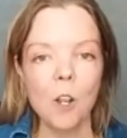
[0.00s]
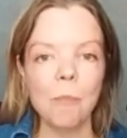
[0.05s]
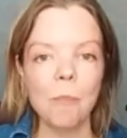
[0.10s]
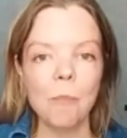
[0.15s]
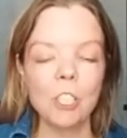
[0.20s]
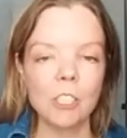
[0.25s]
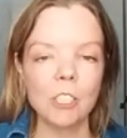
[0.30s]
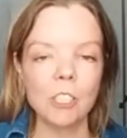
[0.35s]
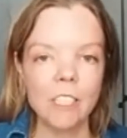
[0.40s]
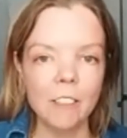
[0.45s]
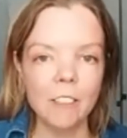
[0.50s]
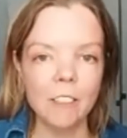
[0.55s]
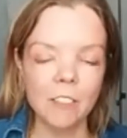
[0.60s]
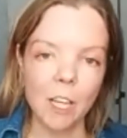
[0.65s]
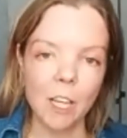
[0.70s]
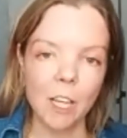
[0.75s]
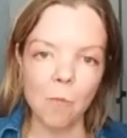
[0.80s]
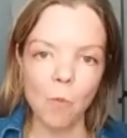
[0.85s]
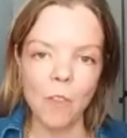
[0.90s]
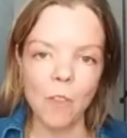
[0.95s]
but just gives
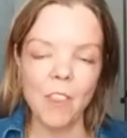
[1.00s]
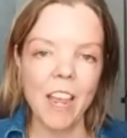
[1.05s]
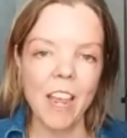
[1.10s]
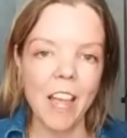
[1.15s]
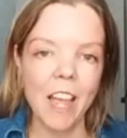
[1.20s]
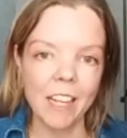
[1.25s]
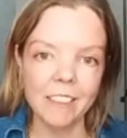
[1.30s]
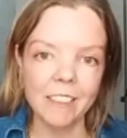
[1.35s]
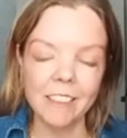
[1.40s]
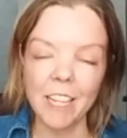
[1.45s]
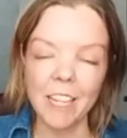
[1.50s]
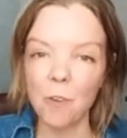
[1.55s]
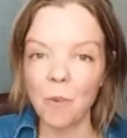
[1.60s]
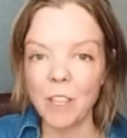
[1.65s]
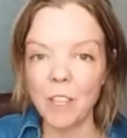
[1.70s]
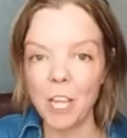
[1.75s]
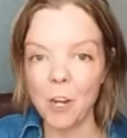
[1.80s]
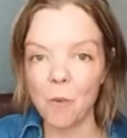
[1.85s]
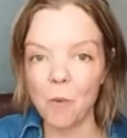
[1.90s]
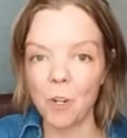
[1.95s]
them what they had, say,
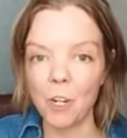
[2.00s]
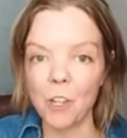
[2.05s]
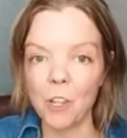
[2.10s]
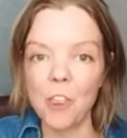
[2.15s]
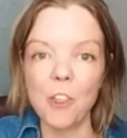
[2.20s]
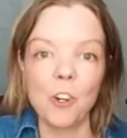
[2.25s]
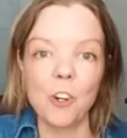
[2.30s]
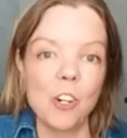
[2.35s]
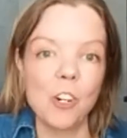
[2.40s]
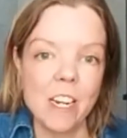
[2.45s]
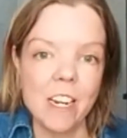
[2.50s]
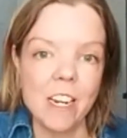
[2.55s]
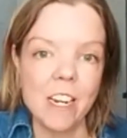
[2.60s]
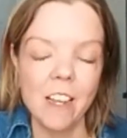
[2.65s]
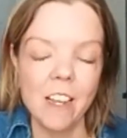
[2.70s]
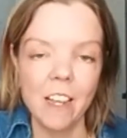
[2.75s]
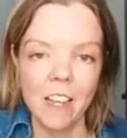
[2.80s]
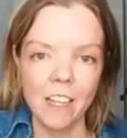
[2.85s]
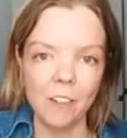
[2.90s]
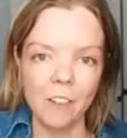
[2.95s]
when they were 30
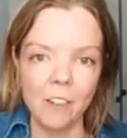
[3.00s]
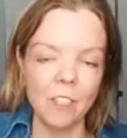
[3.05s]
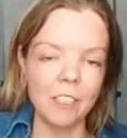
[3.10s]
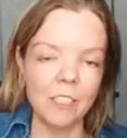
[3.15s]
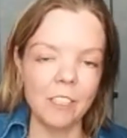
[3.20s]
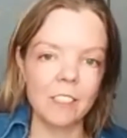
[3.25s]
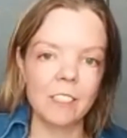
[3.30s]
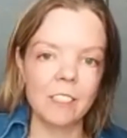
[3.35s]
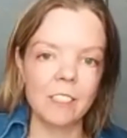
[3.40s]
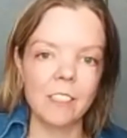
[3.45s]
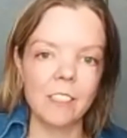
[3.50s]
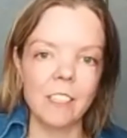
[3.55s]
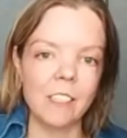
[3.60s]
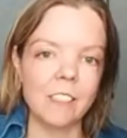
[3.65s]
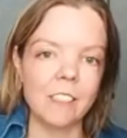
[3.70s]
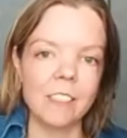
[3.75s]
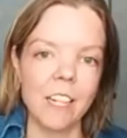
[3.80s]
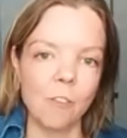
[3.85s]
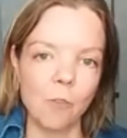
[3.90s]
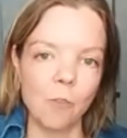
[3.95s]
and ex-
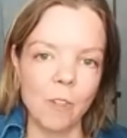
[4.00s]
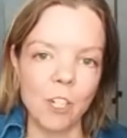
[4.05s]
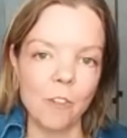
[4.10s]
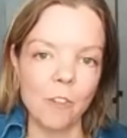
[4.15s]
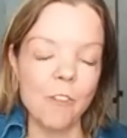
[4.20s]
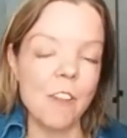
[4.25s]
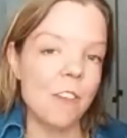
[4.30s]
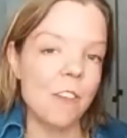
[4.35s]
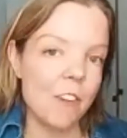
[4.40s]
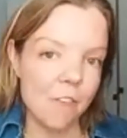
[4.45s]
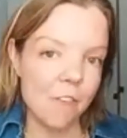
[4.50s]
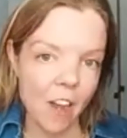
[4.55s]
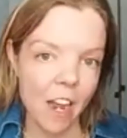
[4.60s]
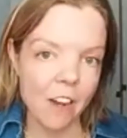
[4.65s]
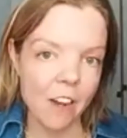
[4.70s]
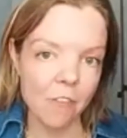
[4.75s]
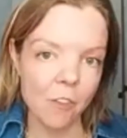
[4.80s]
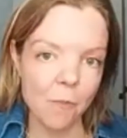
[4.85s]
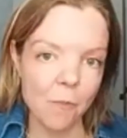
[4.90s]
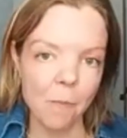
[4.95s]
instead of when they're
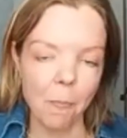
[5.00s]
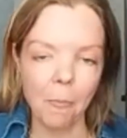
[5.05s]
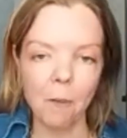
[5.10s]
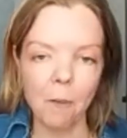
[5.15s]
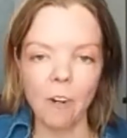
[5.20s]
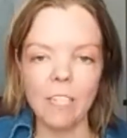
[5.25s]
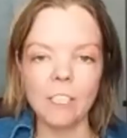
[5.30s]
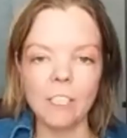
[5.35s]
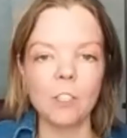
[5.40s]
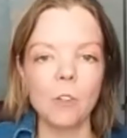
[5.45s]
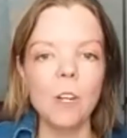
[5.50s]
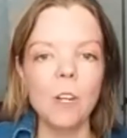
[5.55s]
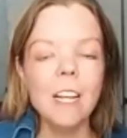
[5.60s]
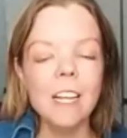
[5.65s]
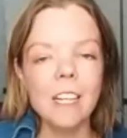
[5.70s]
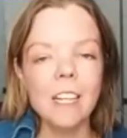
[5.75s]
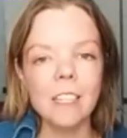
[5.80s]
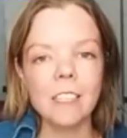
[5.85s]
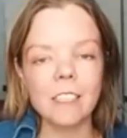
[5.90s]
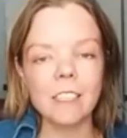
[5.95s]
55. Mm-hmm. Right. So
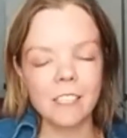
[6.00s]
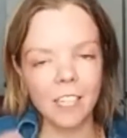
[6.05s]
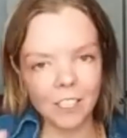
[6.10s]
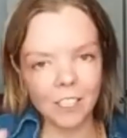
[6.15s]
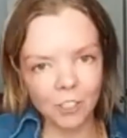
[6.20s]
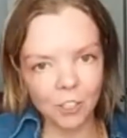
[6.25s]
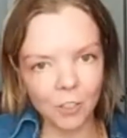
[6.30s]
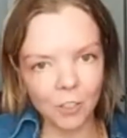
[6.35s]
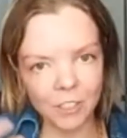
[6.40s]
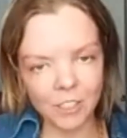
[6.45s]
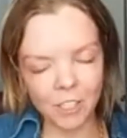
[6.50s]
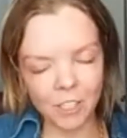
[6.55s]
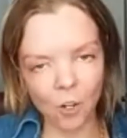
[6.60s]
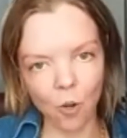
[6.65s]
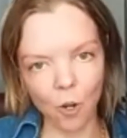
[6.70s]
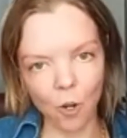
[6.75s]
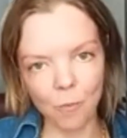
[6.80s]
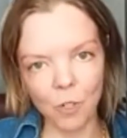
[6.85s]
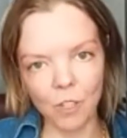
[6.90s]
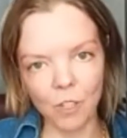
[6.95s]
testosterone is the
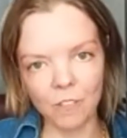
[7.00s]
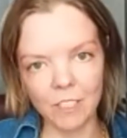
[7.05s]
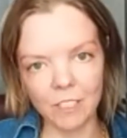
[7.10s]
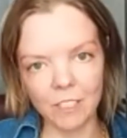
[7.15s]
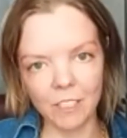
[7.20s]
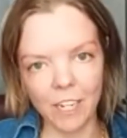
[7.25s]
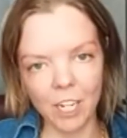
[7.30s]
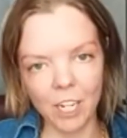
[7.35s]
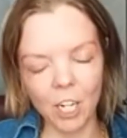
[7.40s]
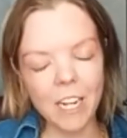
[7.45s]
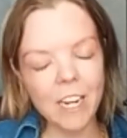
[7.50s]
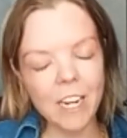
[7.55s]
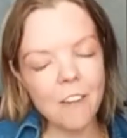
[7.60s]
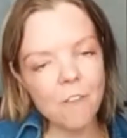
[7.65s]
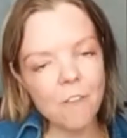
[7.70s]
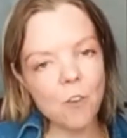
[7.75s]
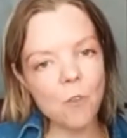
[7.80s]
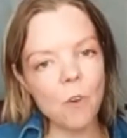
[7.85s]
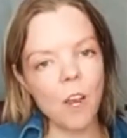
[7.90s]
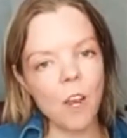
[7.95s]
hormone of desire.
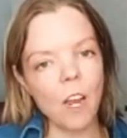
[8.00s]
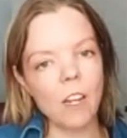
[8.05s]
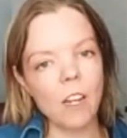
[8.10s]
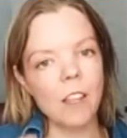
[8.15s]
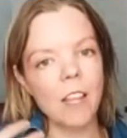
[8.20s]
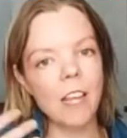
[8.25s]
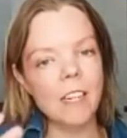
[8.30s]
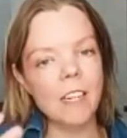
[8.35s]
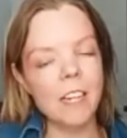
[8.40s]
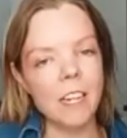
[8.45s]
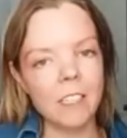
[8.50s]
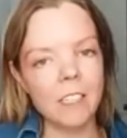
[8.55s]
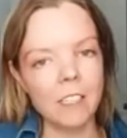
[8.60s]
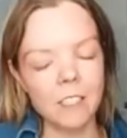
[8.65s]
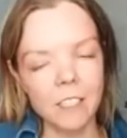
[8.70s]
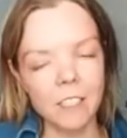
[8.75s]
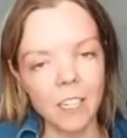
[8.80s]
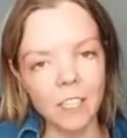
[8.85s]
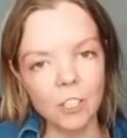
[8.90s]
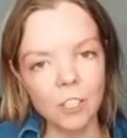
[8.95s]
If you then take
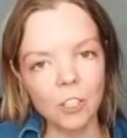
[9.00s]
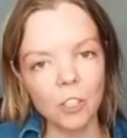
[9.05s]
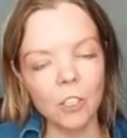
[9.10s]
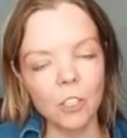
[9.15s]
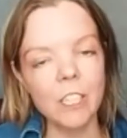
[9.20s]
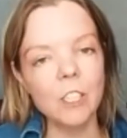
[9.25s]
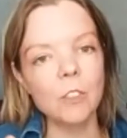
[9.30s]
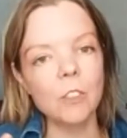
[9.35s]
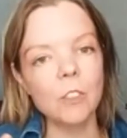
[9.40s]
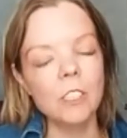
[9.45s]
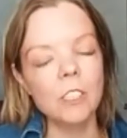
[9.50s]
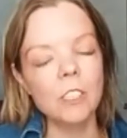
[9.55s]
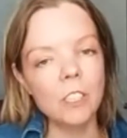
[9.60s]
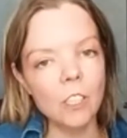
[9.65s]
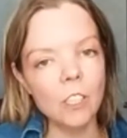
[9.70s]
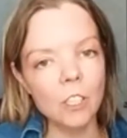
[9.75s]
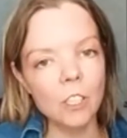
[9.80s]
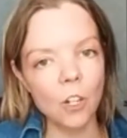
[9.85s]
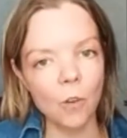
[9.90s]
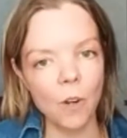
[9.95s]
testosterone and you
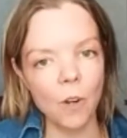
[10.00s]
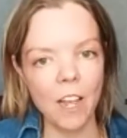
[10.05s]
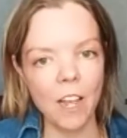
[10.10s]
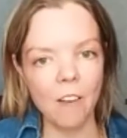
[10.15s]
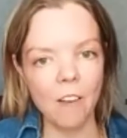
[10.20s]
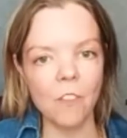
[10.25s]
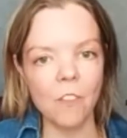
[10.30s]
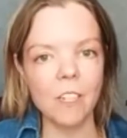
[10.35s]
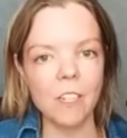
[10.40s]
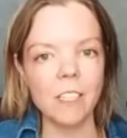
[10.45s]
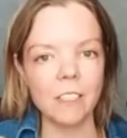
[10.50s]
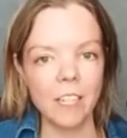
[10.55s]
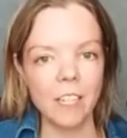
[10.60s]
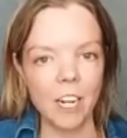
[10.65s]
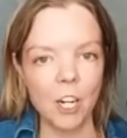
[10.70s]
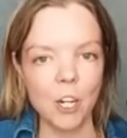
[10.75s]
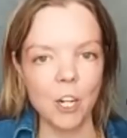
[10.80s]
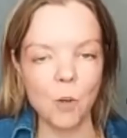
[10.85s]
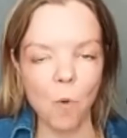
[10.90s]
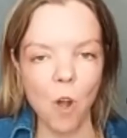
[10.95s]
still don't have the
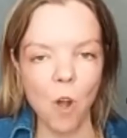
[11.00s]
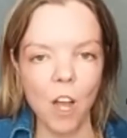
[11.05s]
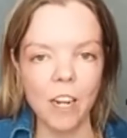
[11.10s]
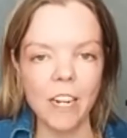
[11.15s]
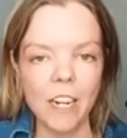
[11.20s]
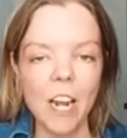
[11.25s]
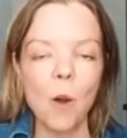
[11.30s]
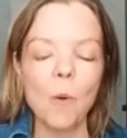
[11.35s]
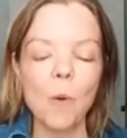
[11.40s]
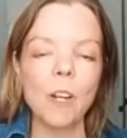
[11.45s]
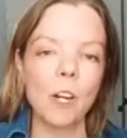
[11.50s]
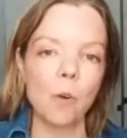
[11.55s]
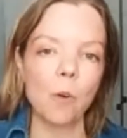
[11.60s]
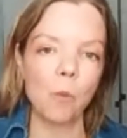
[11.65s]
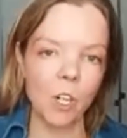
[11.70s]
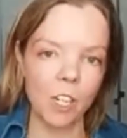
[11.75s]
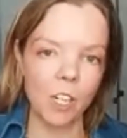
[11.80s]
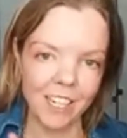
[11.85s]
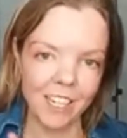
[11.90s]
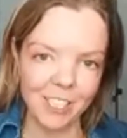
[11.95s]
desire you want, now we got to
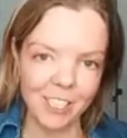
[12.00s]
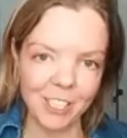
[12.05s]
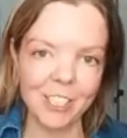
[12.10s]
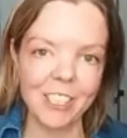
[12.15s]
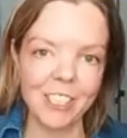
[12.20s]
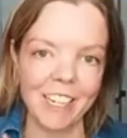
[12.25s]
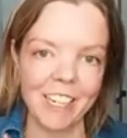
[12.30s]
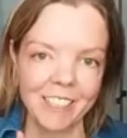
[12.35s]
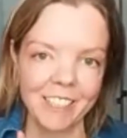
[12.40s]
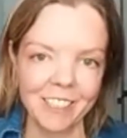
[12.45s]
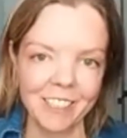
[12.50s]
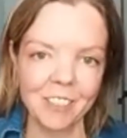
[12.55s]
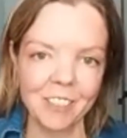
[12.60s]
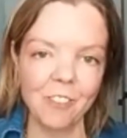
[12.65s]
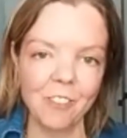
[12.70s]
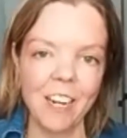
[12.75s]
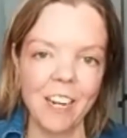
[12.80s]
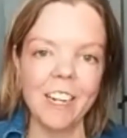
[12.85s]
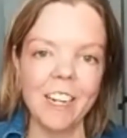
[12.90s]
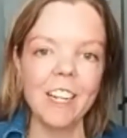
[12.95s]
work on your sex,
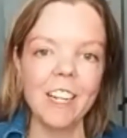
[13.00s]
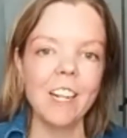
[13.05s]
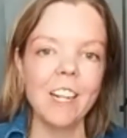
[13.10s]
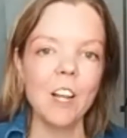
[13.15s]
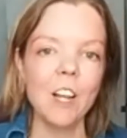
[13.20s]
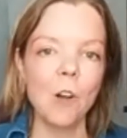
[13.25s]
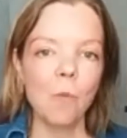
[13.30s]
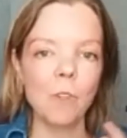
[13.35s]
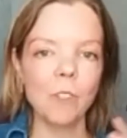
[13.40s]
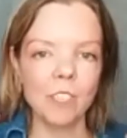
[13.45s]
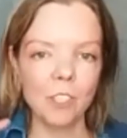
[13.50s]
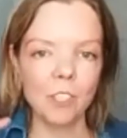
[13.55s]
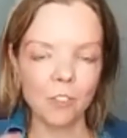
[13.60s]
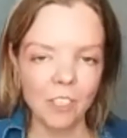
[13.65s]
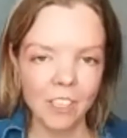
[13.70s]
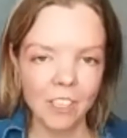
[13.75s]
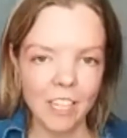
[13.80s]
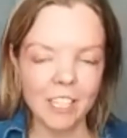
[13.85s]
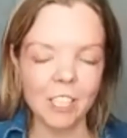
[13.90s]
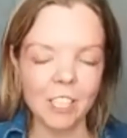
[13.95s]
right? What's mm-hmm. the
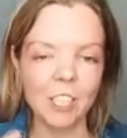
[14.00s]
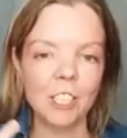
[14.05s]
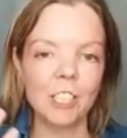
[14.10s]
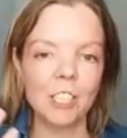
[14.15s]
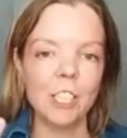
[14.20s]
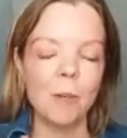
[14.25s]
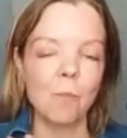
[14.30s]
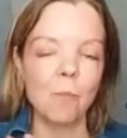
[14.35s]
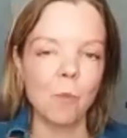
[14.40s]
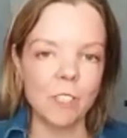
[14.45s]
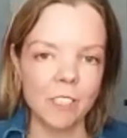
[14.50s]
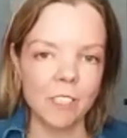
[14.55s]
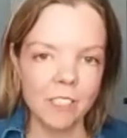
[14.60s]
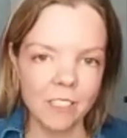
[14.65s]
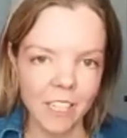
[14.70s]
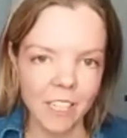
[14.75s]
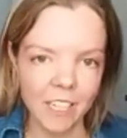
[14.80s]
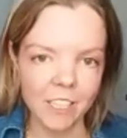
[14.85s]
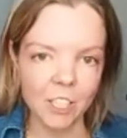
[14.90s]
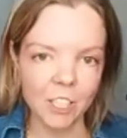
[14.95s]
relationship? What's the
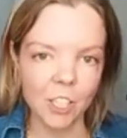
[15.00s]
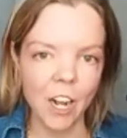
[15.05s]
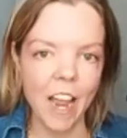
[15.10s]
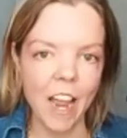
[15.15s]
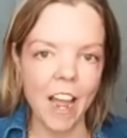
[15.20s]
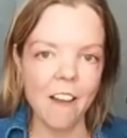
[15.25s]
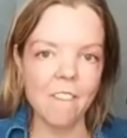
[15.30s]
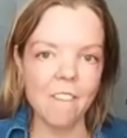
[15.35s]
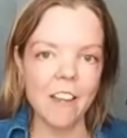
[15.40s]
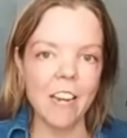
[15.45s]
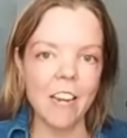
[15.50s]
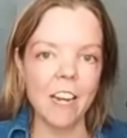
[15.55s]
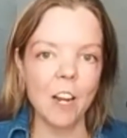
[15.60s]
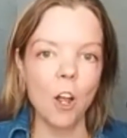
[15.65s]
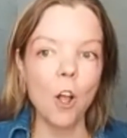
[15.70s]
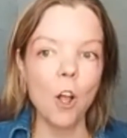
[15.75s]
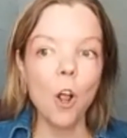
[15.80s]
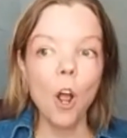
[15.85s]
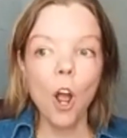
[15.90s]
sex you're having?